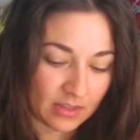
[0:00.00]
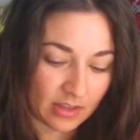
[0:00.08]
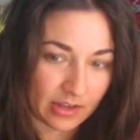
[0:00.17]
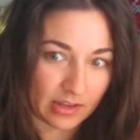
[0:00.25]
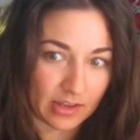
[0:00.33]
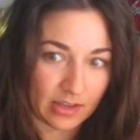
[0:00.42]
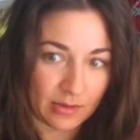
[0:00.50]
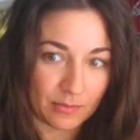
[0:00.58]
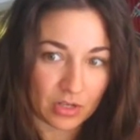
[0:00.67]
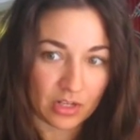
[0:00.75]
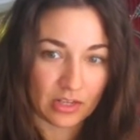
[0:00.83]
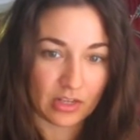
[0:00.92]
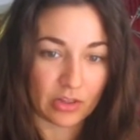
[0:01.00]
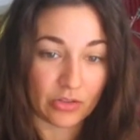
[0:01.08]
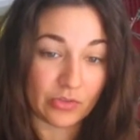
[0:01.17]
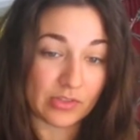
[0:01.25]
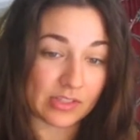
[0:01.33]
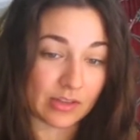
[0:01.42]
I am going to
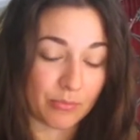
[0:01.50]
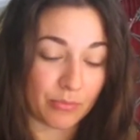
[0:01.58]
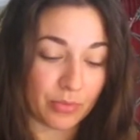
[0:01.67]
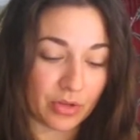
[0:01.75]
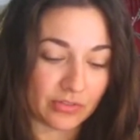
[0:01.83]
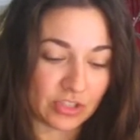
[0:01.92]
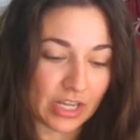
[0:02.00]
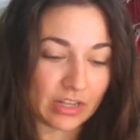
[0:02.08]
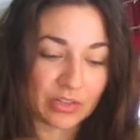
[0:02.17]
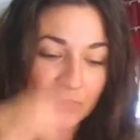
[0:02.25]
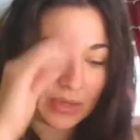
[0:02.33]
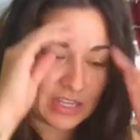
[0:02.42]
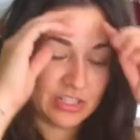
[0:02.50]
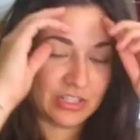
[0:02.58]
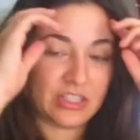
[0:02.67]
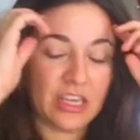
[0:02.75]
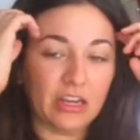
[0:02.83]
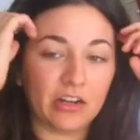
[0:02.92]
include some Book of Shadows
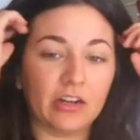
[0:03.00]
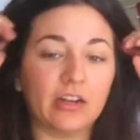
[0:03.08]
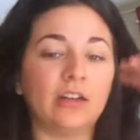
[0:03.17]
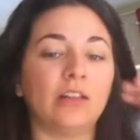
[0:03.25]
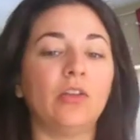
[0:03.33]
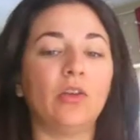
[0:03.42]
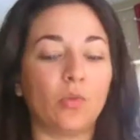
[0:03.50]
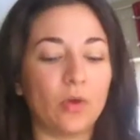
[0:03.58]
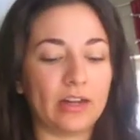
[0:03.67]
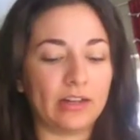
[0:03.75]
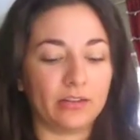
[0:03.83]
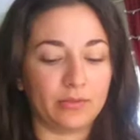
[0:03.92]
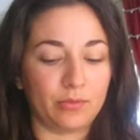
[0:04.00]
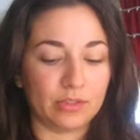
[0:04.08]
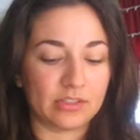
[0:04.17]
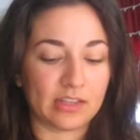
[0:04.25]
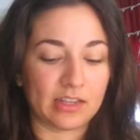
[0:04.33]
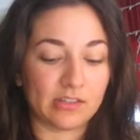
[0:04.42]
pages here in a little while
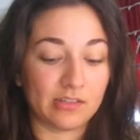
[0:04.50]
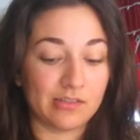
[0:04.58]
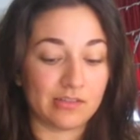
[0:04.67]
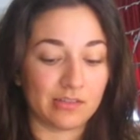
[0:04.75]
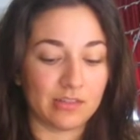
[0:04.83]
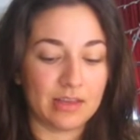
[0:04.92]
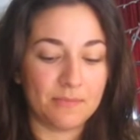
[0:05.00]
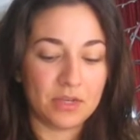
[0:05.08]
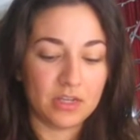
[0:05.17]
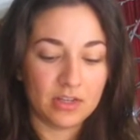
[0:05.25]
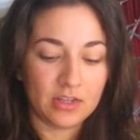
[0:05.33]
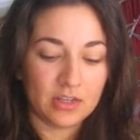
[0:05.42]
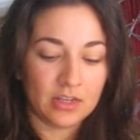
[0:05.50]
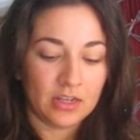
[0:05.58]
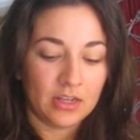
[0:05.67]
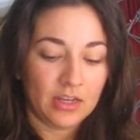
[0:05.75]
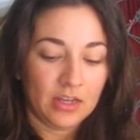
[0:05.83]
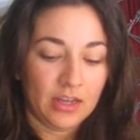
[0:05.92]
once I get started on them
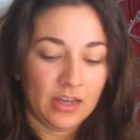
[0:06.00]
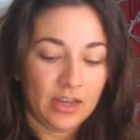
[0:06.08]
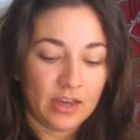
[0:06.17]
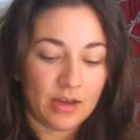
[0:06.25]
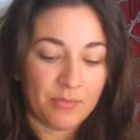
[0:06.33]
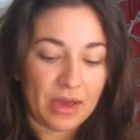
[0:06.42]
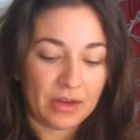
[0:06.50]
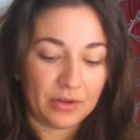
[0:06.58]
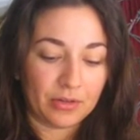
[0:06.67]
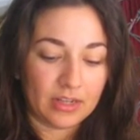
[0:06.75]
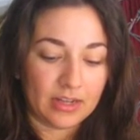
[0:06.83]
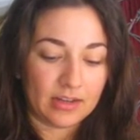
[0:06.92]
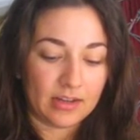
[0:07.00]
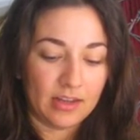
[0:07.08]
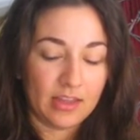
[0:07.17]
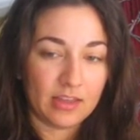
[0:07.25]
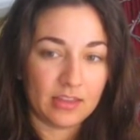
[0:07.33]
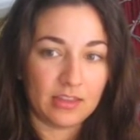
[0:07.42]
about uh,
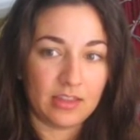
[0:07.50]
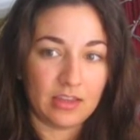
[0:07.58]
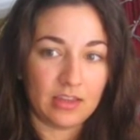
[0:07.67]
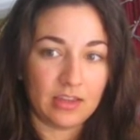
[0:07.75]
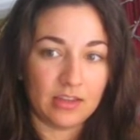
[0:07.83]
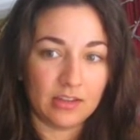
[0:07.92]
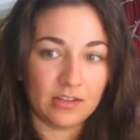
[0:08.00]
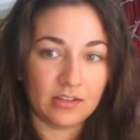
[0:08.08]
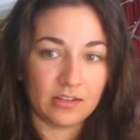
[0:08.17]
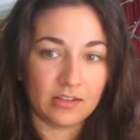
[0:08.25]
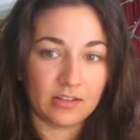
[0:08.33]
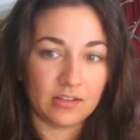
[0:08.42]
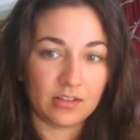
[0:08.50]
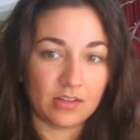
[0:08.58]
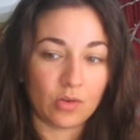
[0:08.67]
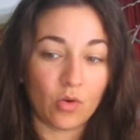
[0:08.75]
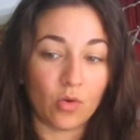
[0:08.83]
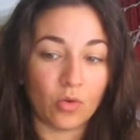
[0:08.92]
the
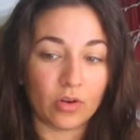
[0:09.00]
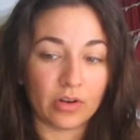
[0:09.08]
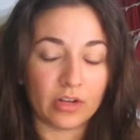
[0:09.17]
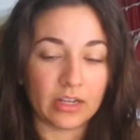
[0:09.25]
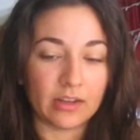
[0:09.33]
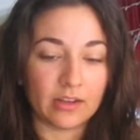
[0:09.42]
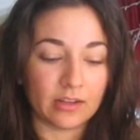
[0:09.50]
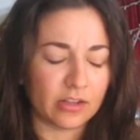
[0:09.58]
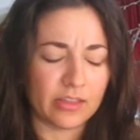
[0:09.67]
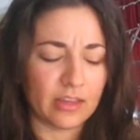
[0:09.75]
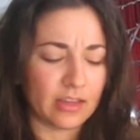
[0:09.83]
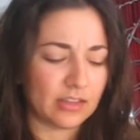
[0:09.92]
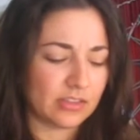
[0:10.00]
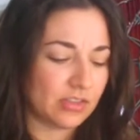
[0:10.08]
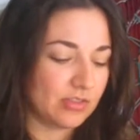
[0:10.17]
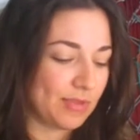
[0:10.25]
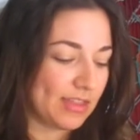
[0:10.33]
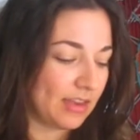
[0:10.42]
cord, or the, uh,
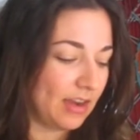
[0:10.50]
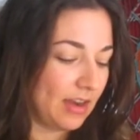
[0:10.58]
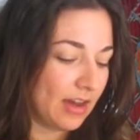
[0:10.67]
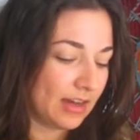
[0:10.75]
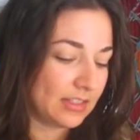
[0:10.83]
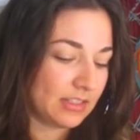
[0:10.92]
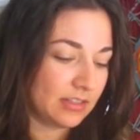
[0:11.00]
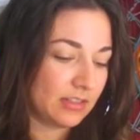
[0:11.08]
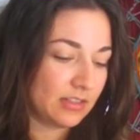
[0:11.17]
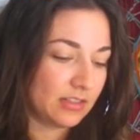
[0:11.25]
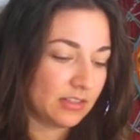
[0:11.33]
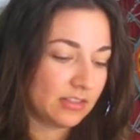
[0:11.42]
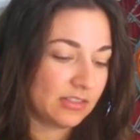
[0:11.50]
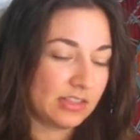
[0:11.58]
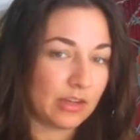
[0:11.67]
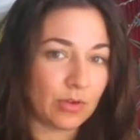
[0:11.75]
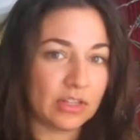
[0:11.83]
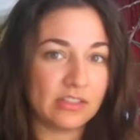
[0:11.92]
excuse me, the knot
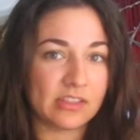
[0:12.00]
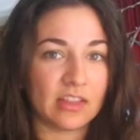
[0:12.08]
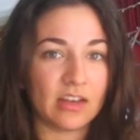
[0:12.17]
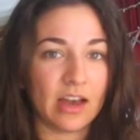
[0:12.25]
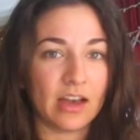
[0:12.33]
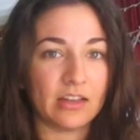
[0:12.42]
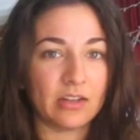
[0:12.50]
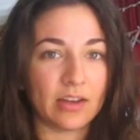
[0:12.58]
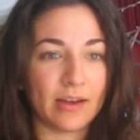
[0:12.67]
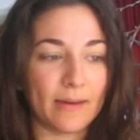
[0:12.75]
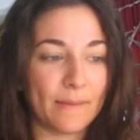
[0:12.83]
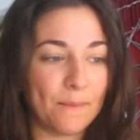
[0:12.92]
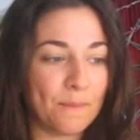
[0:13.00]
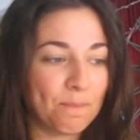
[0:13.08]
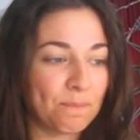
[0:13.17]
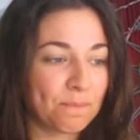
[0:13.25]
sequence and the knot um,